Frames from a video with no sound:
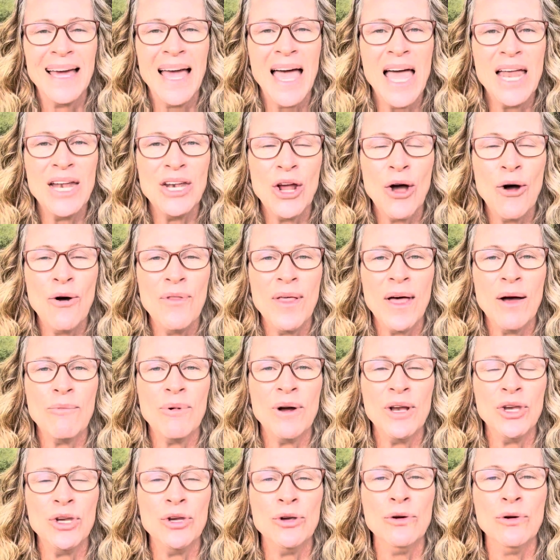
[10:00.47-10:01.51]
And know that
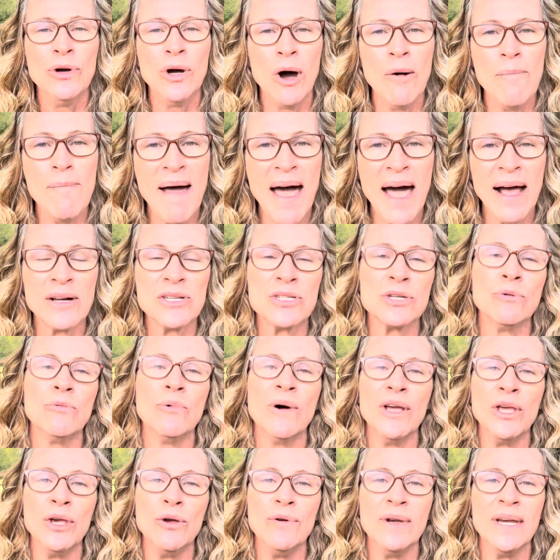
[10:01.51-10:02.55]
when you go back to
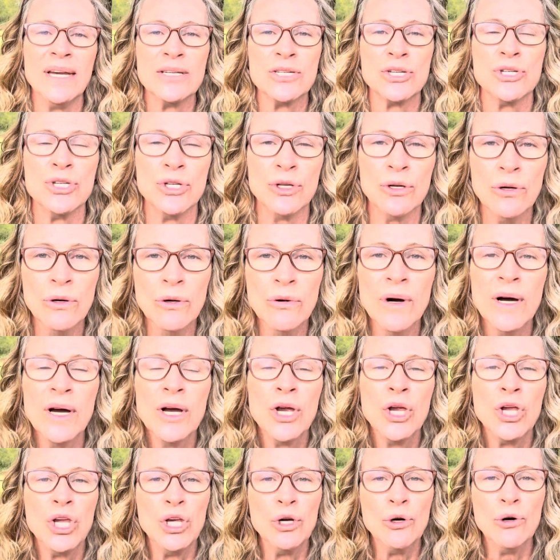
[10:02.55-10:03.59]
what you need to do,
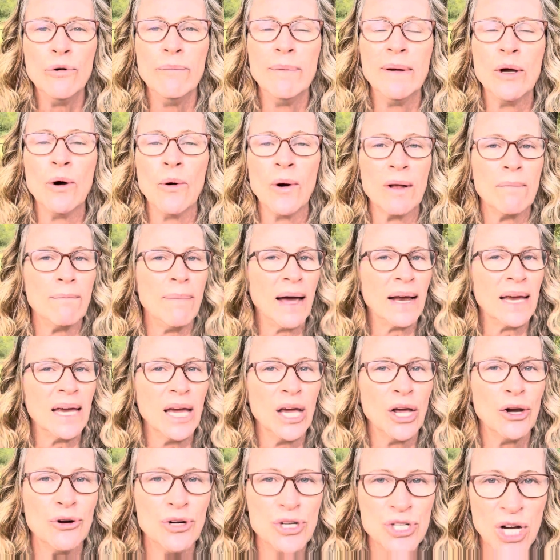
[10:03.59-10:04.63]
you will be going back
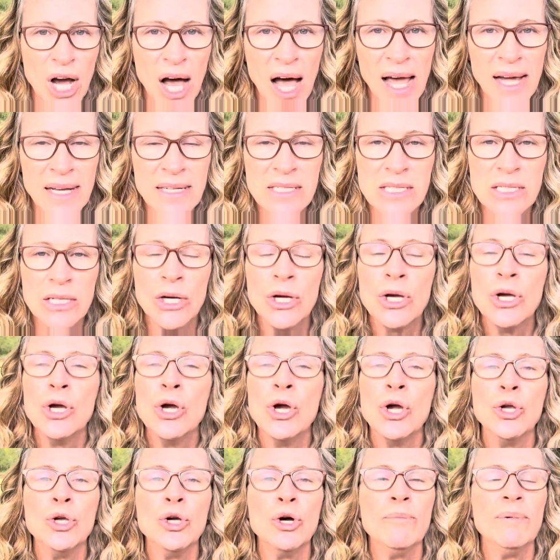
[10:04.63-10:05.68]
energized.
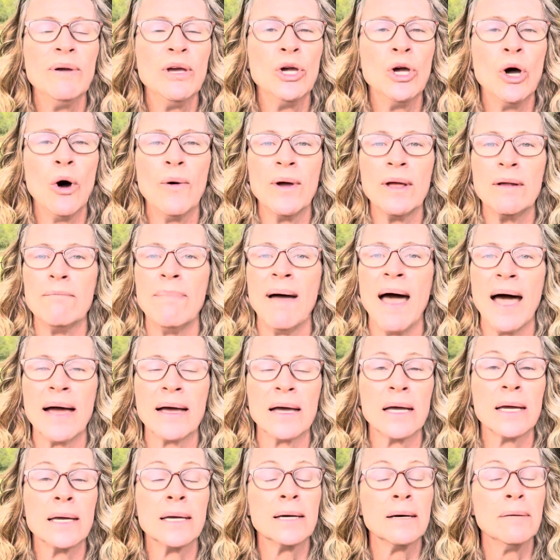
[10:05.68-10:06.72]
You'll be going
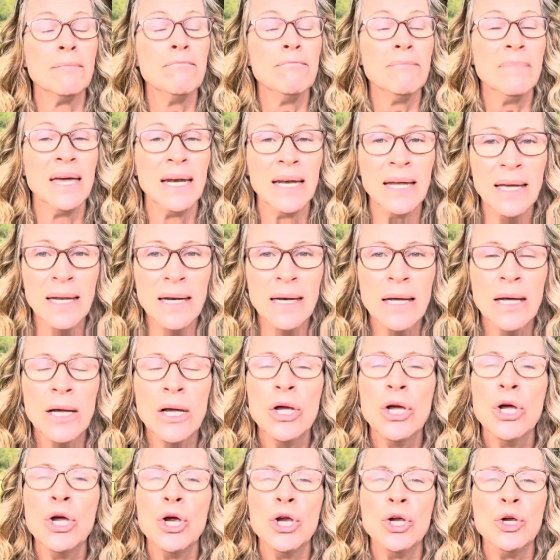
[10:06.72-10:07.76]
back committed.
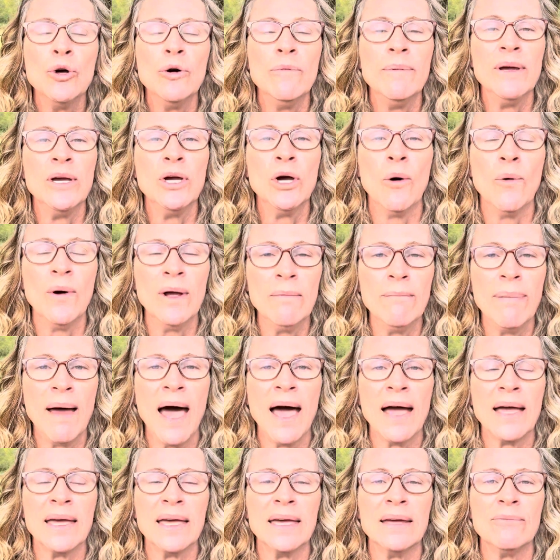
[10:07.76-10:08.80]
You'll be going
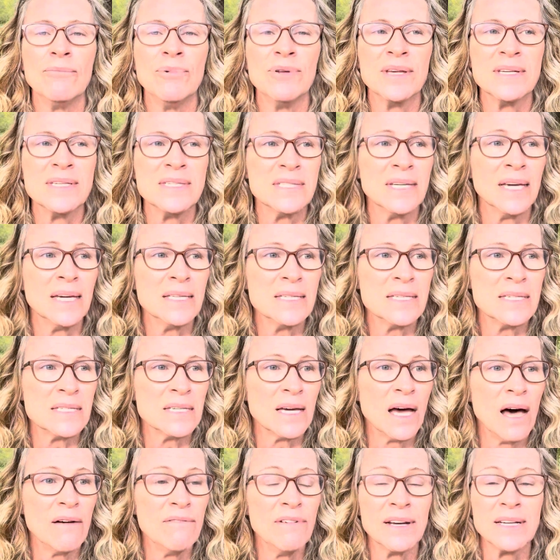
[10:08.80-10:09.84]
back with a sense
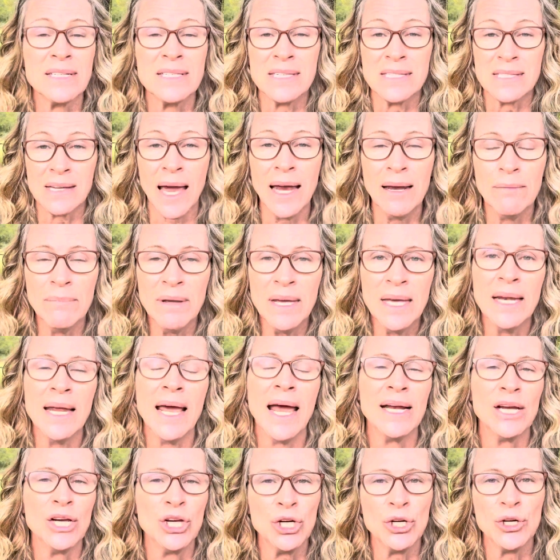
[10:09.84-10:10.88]
of excitement
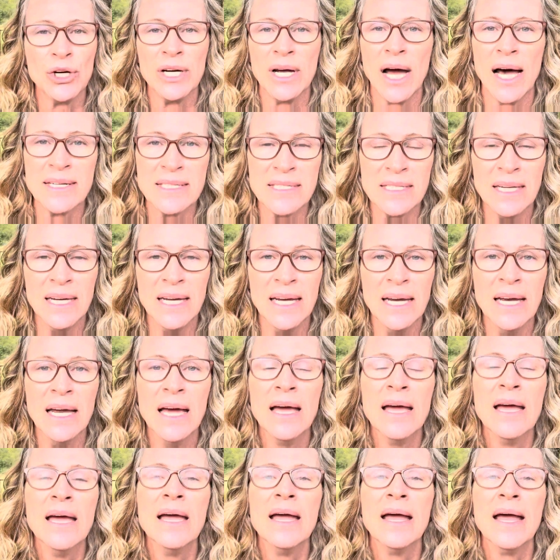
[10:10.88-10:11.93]
and curiosity,
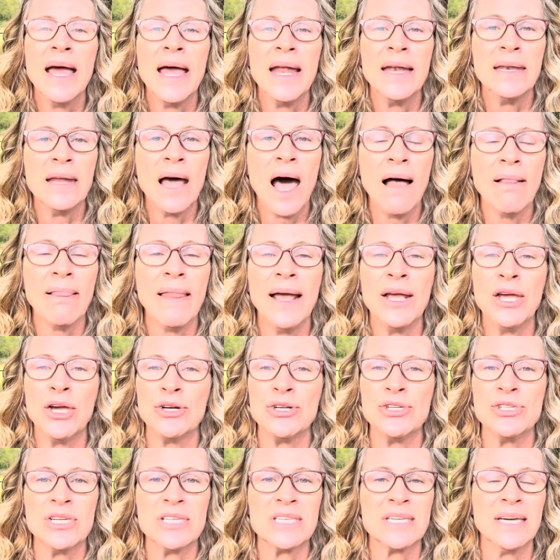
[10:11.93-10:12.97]
and not like
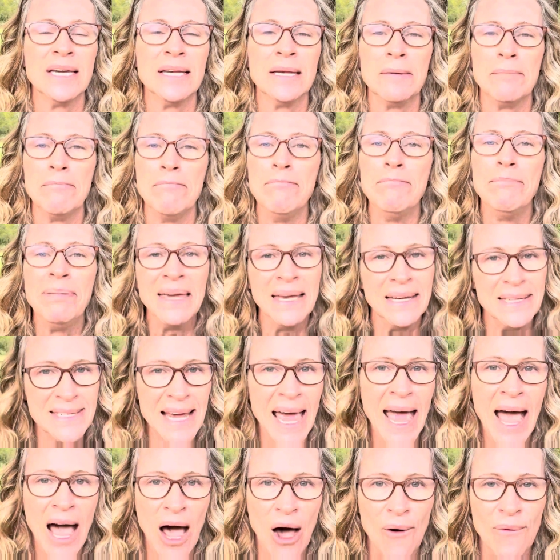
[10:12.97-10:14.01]
you're just getting beat
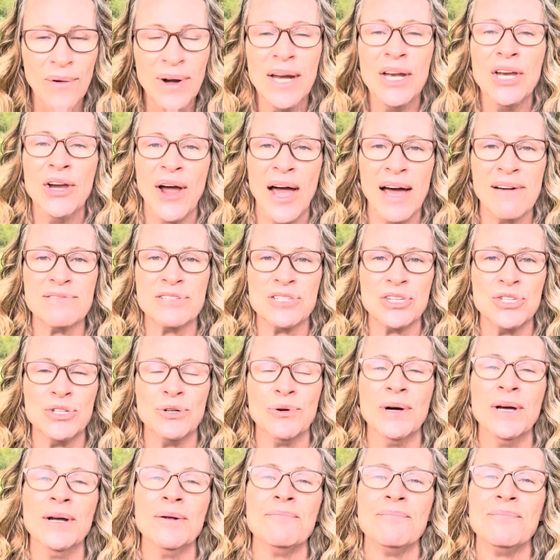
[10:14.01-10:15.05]
down and you have to
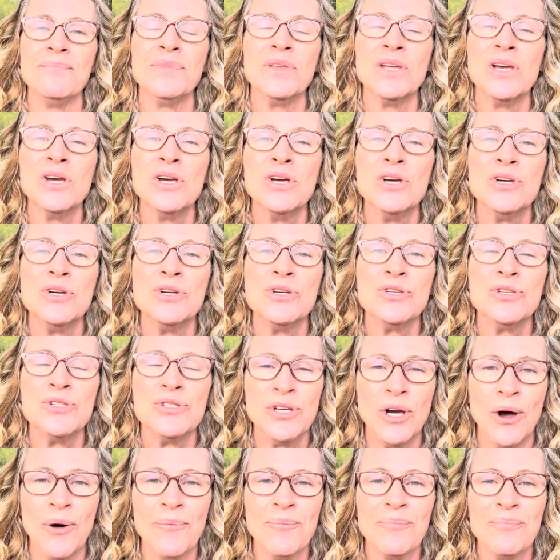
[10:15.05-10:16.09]
do it.
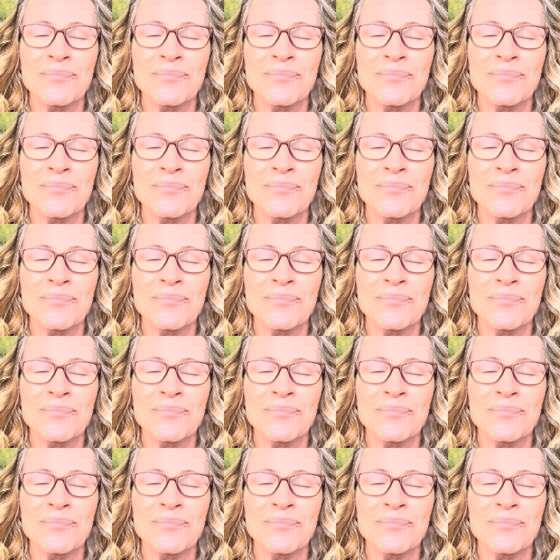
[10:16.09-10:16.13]
So,